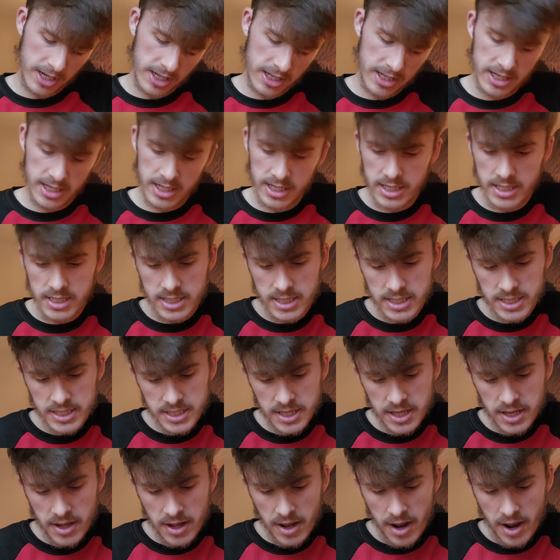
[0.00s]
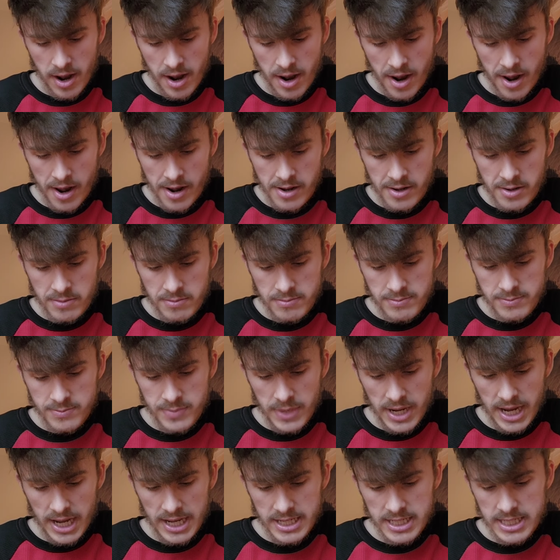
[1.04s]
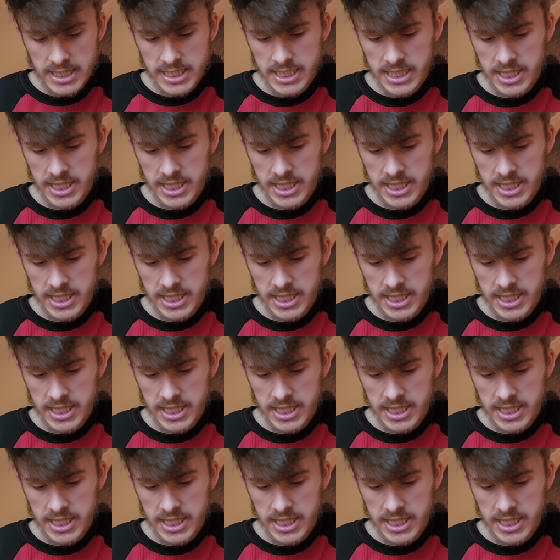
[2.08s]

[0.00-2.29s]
It is by